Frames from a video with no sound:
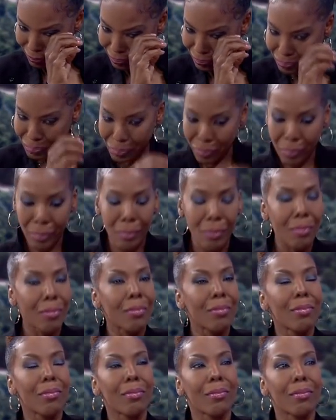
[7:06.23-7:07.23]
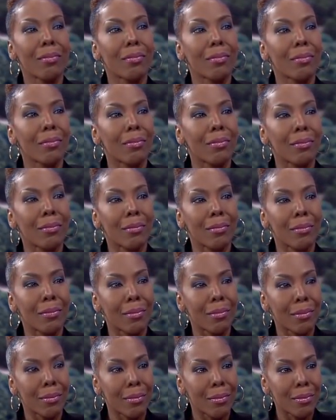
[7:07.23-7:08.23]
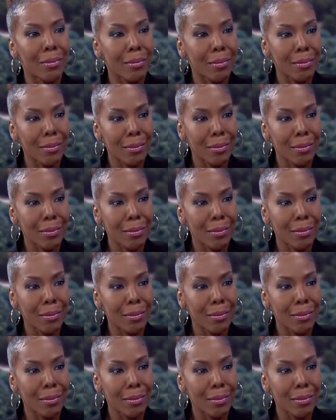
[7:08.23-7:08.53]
(no one is talking)